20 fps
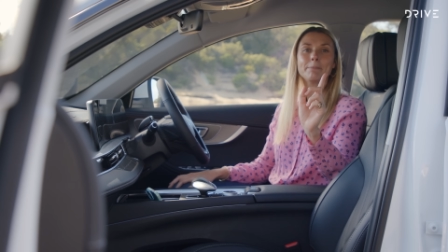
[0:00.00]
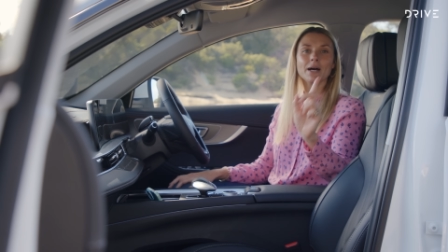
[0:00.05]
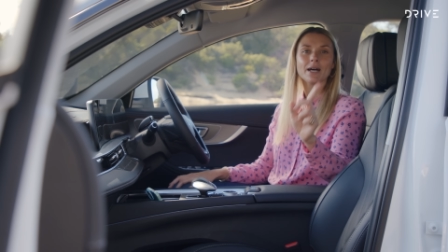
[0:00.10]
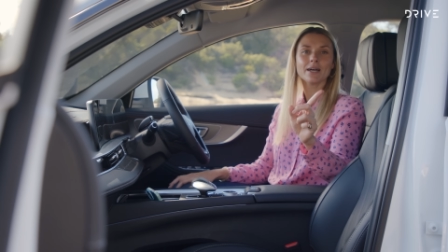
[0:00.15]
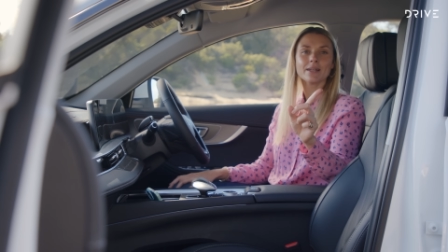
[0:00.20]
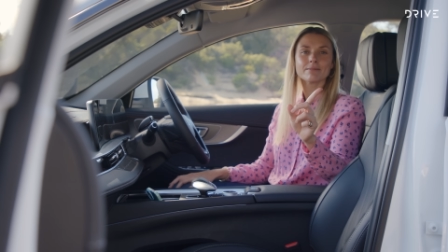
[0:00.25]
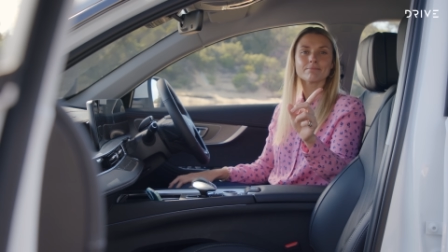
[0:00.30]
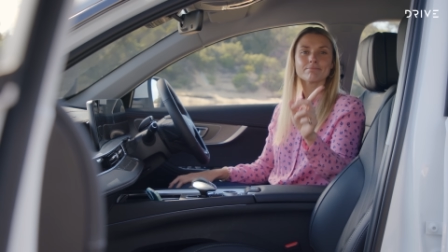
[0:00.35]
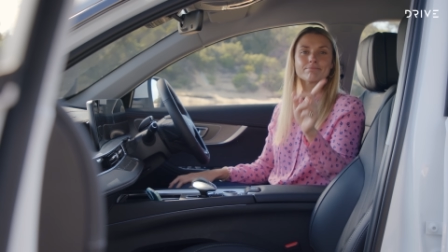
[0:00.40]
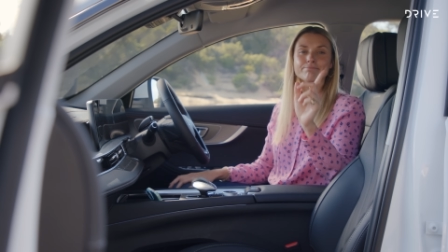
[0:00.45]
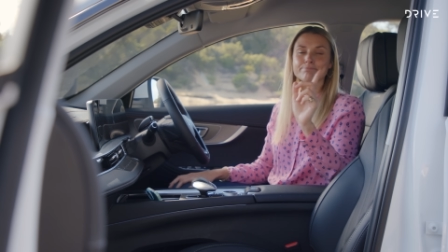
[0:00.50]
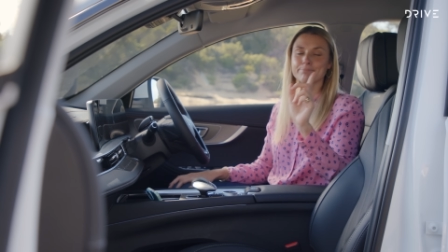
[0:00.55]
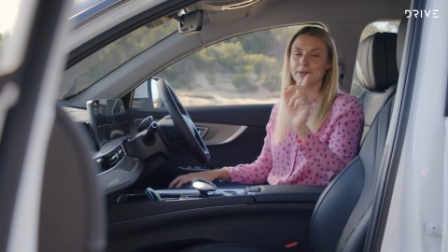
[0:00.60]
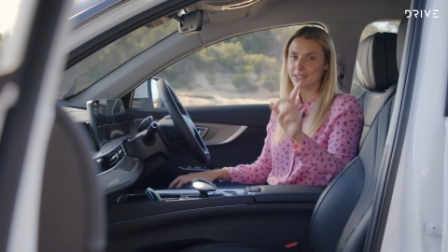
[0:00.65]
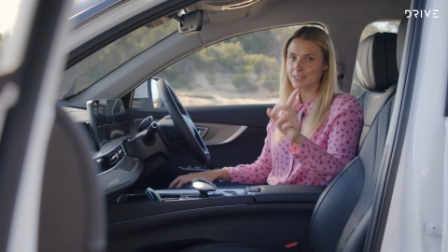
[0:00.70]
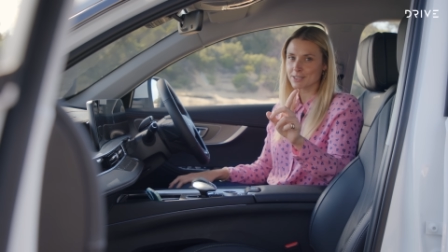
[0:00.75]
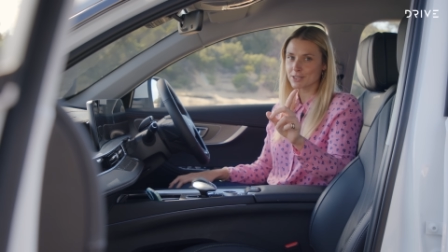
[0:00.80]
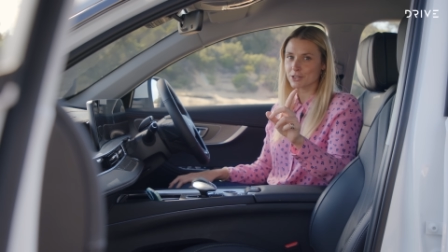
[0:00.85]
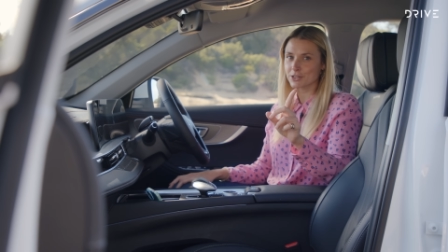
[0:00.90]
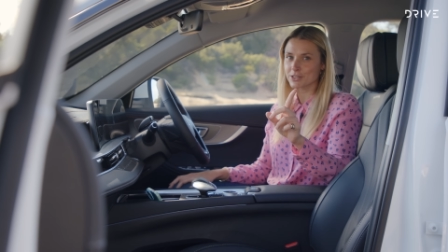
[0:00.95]
But
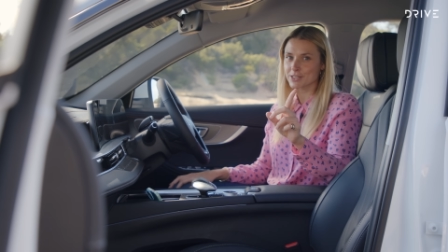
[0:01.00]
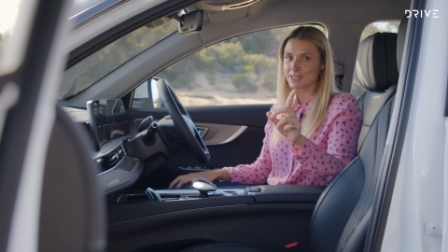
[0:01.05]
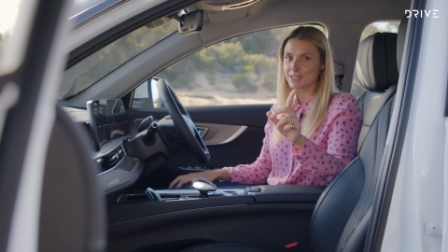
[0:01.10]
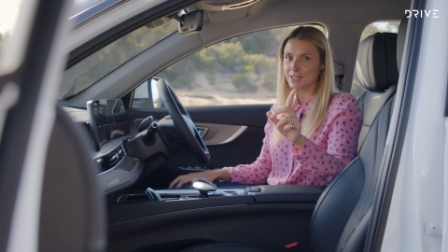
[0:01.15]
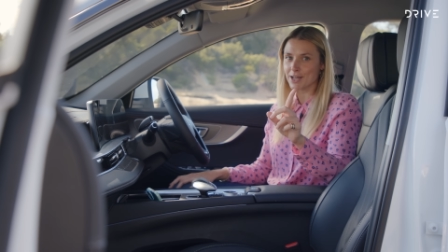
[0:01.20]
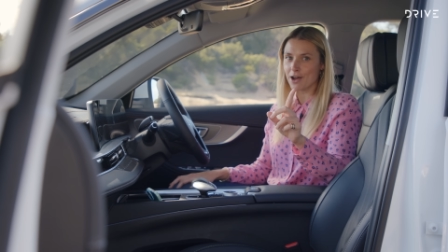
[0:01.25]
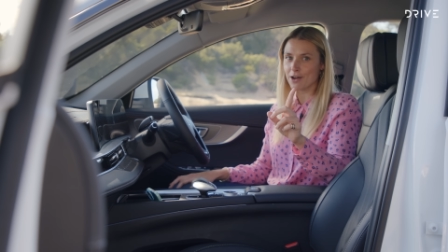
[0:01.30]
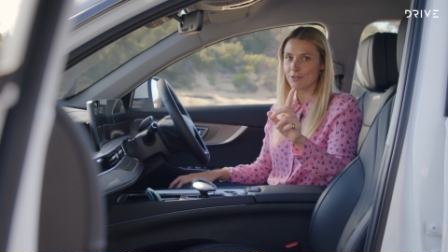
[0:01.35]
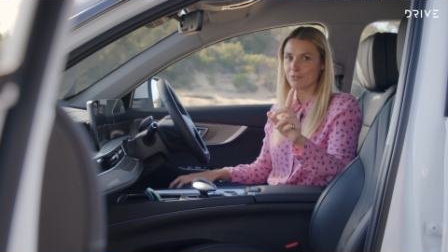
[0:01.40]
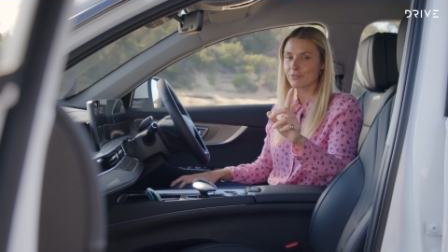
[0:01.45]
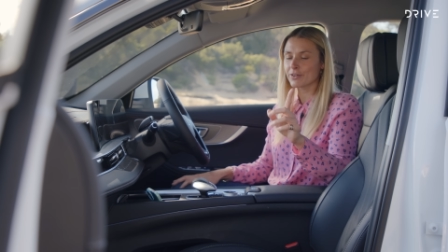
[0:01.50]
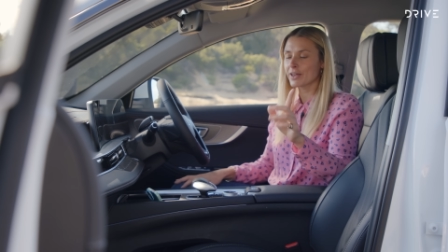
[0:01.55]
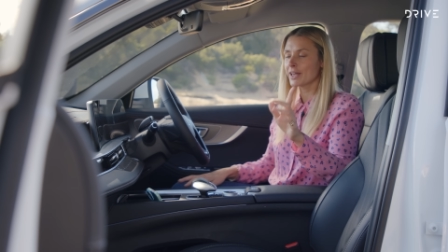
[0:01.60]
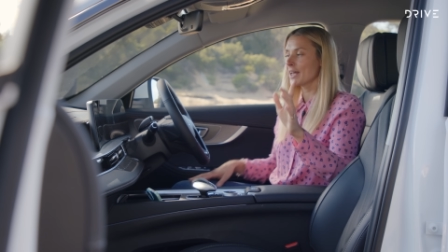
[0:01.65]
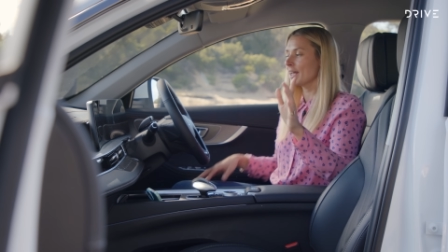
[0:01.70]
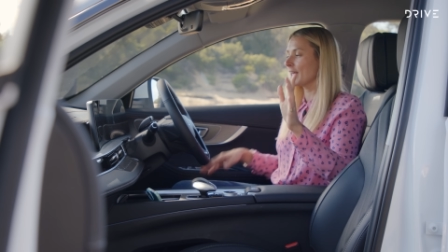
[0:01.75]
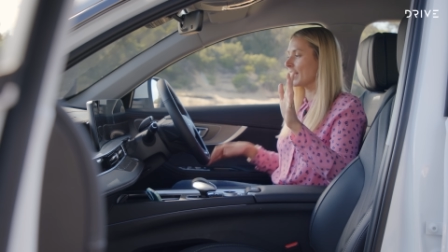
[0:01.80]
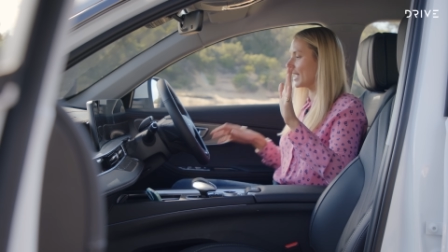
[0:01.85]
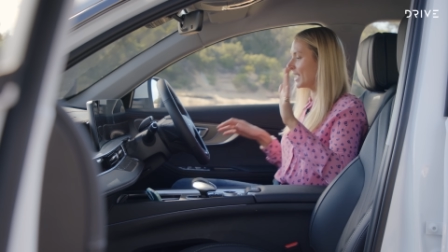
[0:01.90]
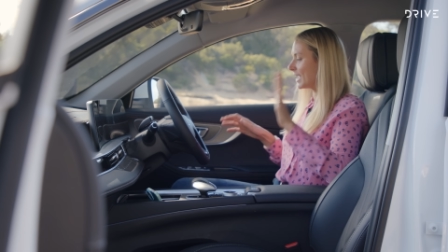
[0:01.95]
back to the good stuff.
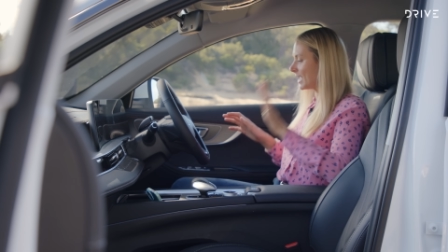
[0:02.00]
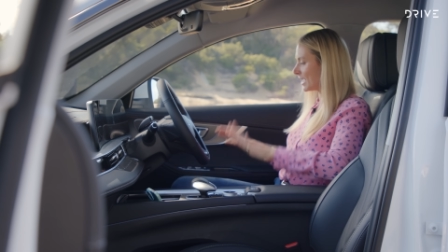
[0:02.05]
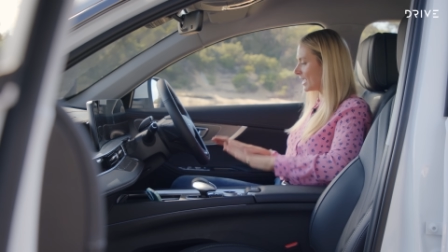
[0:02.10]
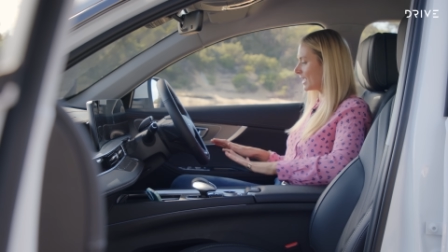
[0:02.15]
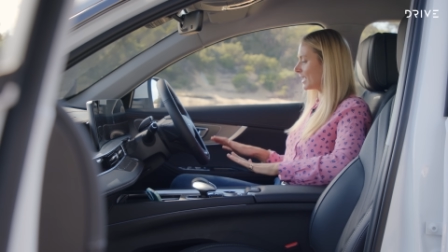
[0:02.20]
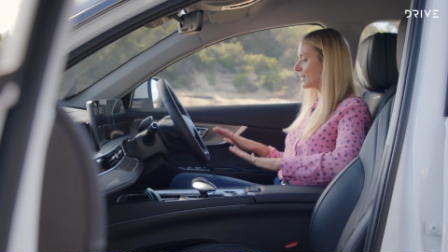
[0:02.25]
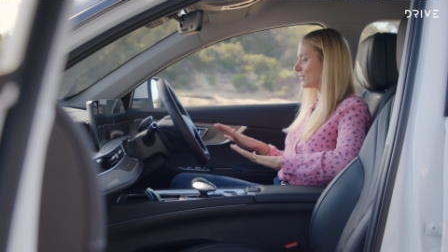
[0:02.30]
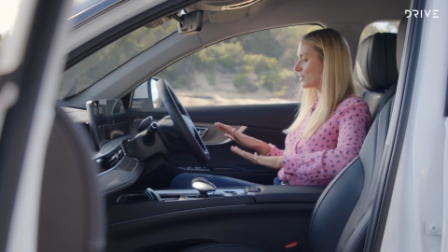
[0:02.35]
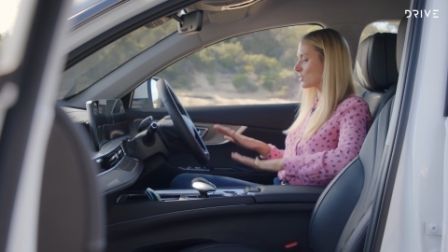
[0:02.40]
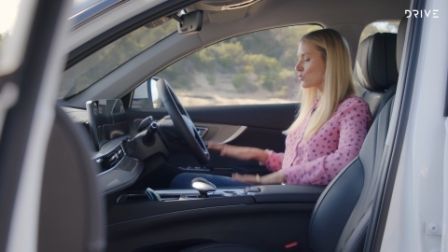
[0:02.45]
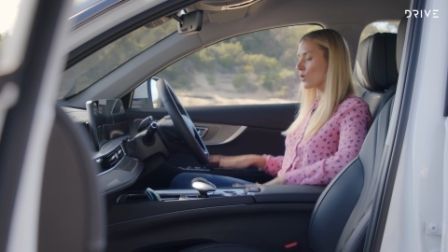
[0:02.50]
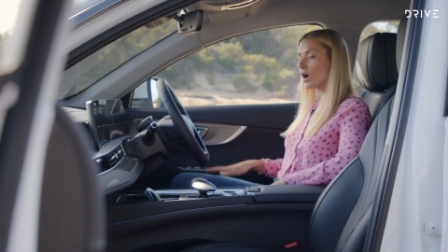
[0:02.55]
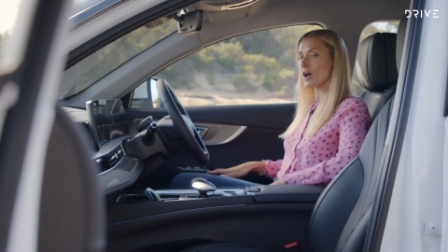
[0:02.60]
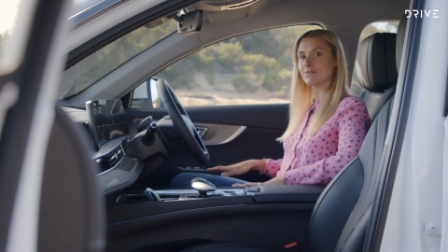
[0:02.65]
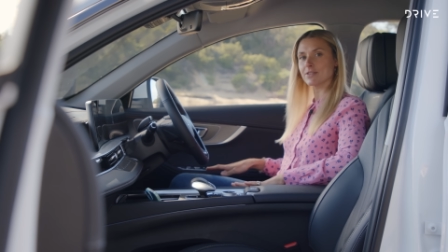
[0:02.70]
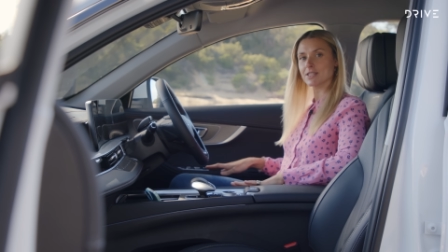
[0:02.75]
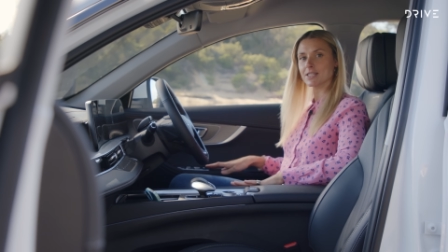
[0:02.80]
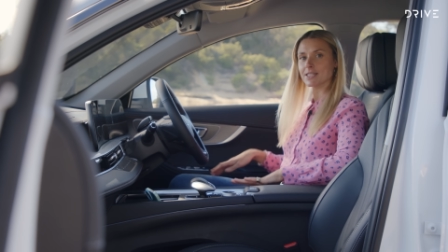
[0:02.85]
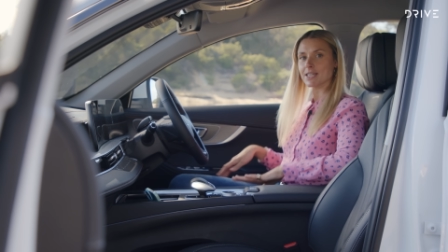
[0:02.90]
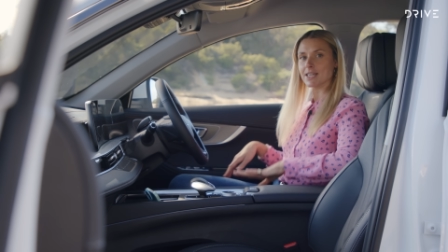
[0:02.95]
Here in the
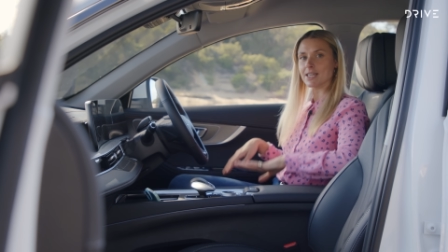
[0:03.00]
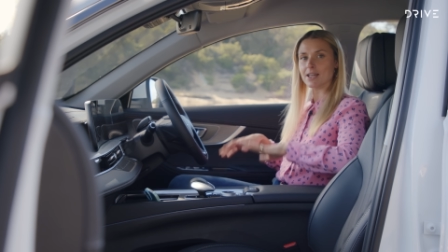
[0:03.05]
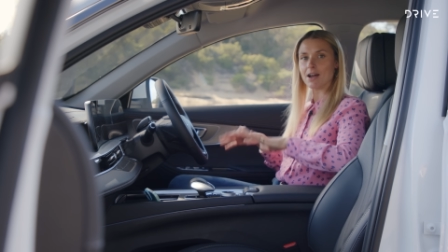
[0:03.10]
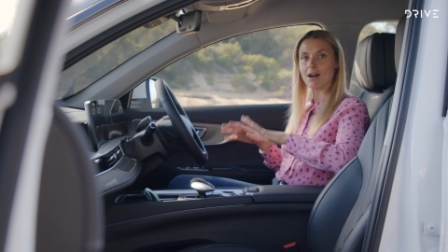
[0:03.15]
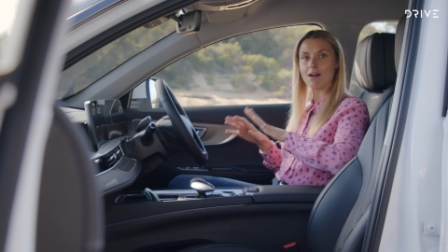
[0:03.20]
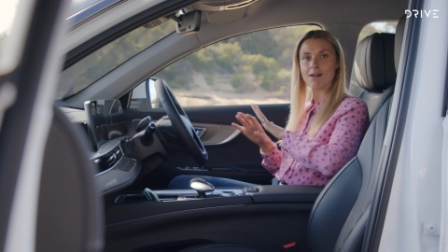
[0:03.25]
driver's seat,